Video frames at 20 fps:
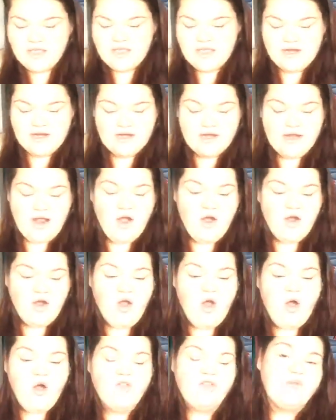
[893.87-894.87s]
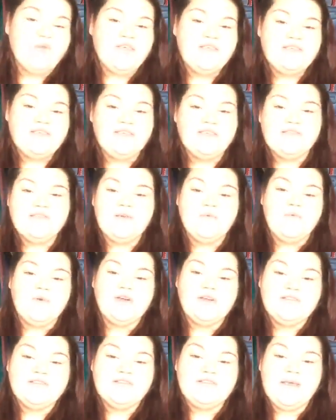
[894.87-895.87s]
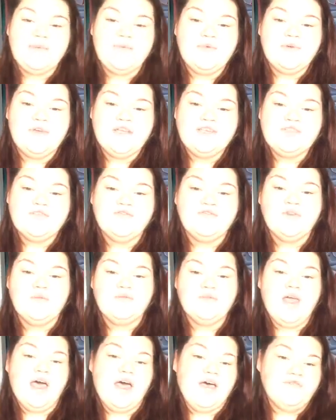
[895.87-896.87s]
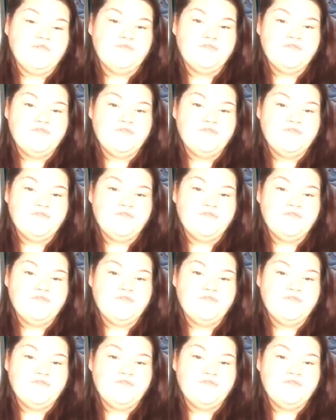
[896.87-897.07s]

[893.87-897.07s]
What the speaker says: are all the places that we're in separation from love.